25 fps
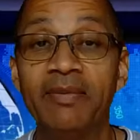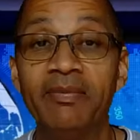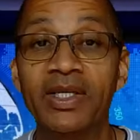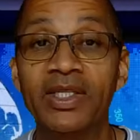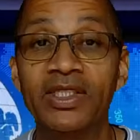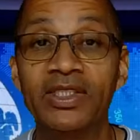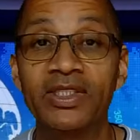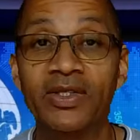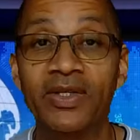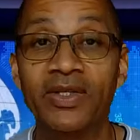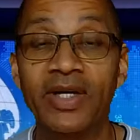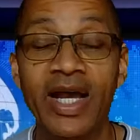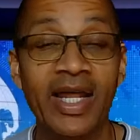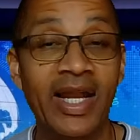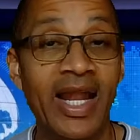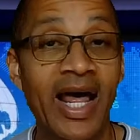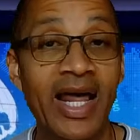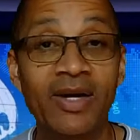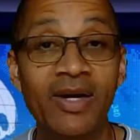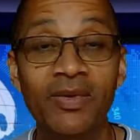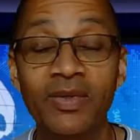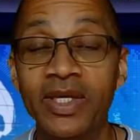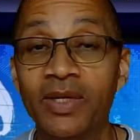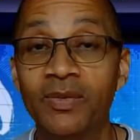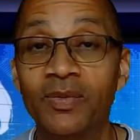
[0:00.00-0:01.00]
been in the military.
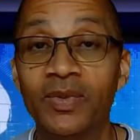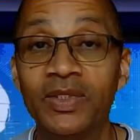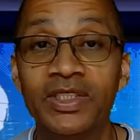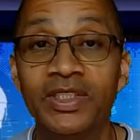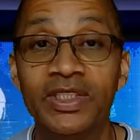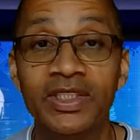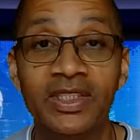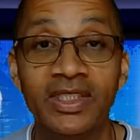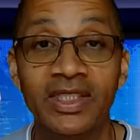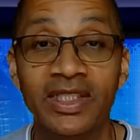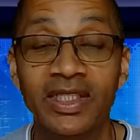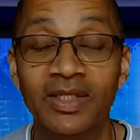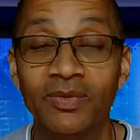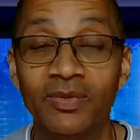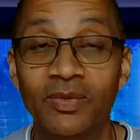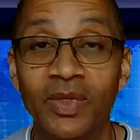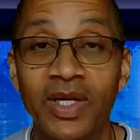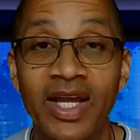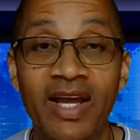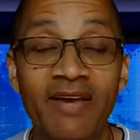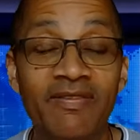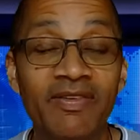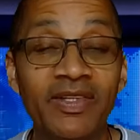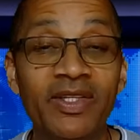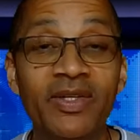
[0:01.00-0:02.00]
And I don't care what you did.
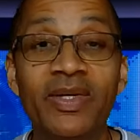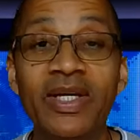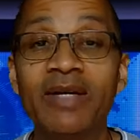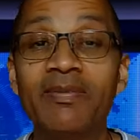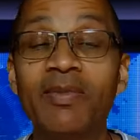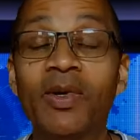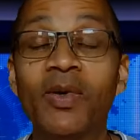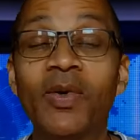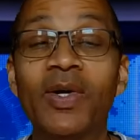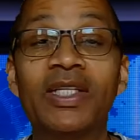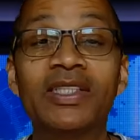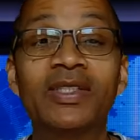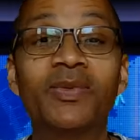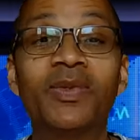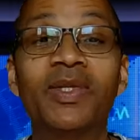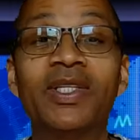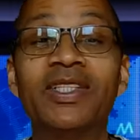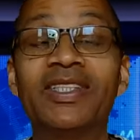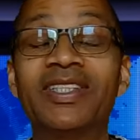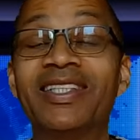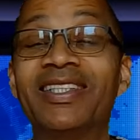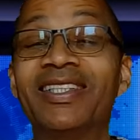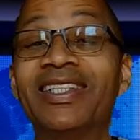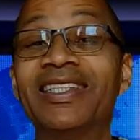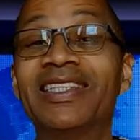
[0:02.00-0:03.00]
Whatever your MOS
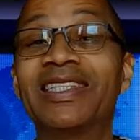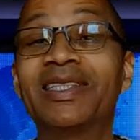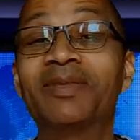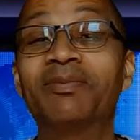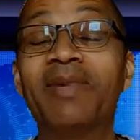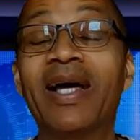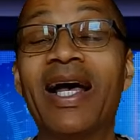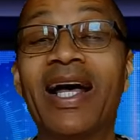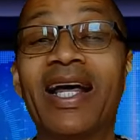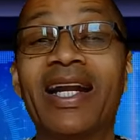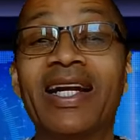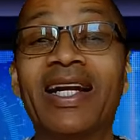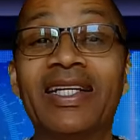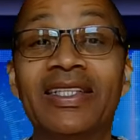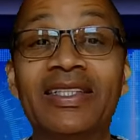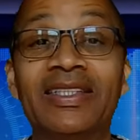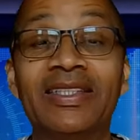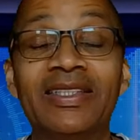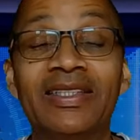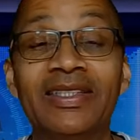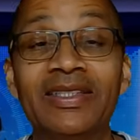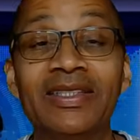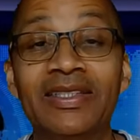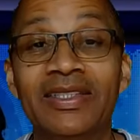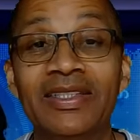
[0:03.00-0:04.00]
was, it doesn't matter.
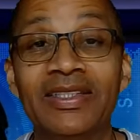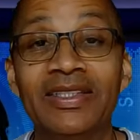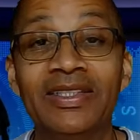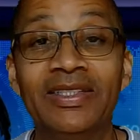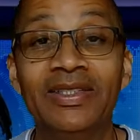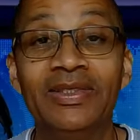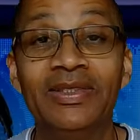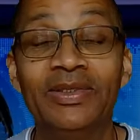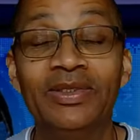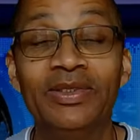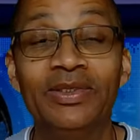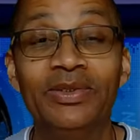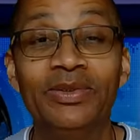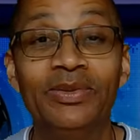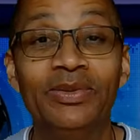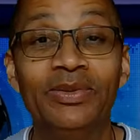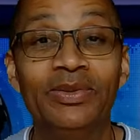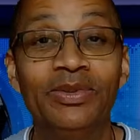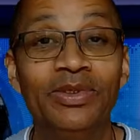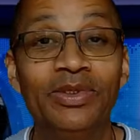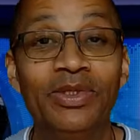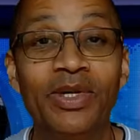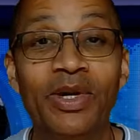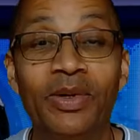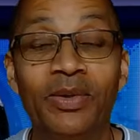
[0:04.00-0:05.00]

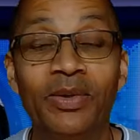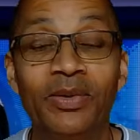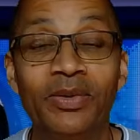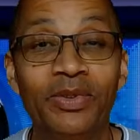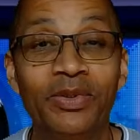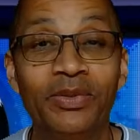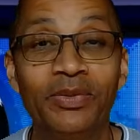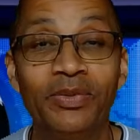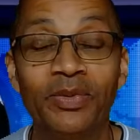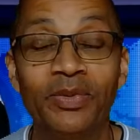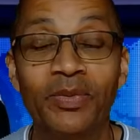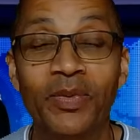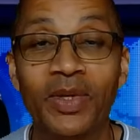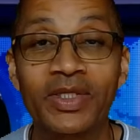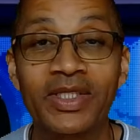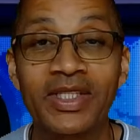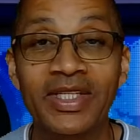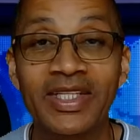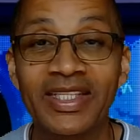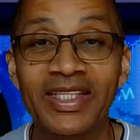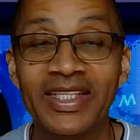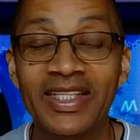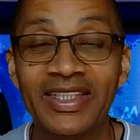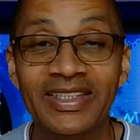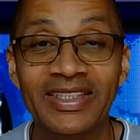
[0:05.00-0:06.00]
You
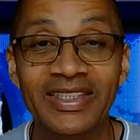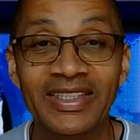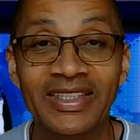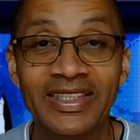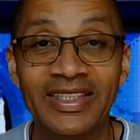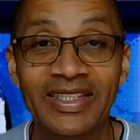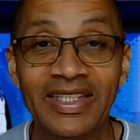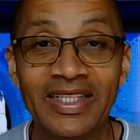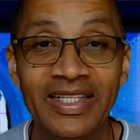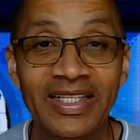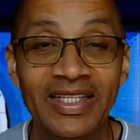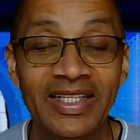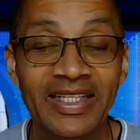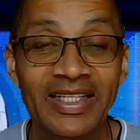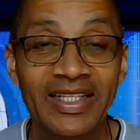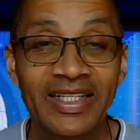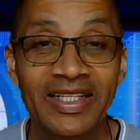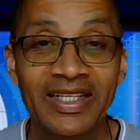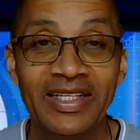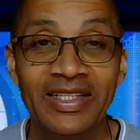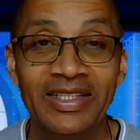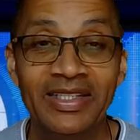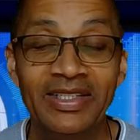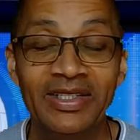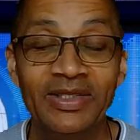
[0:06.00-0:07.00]
worked in the kitchen.
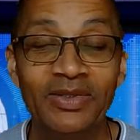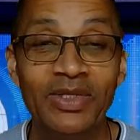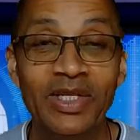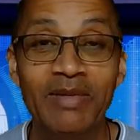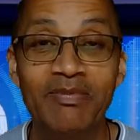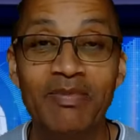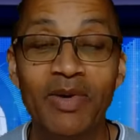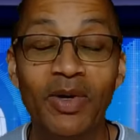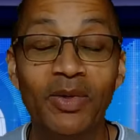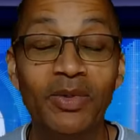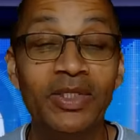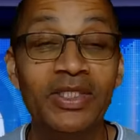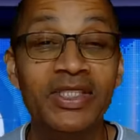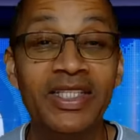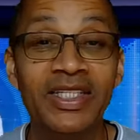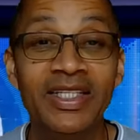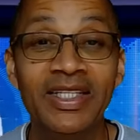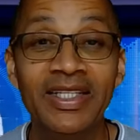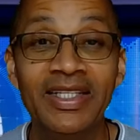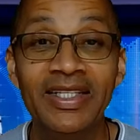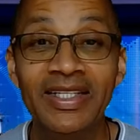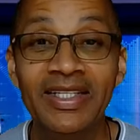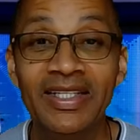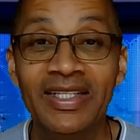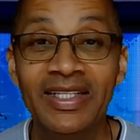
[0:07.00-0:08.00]
You did motor
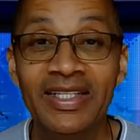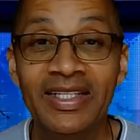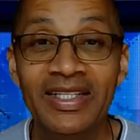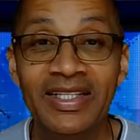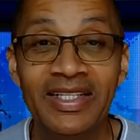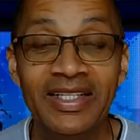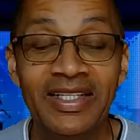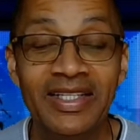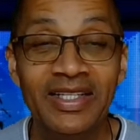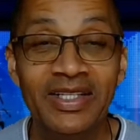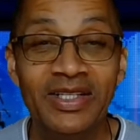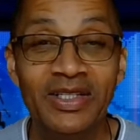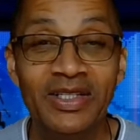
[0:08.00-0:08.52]
T.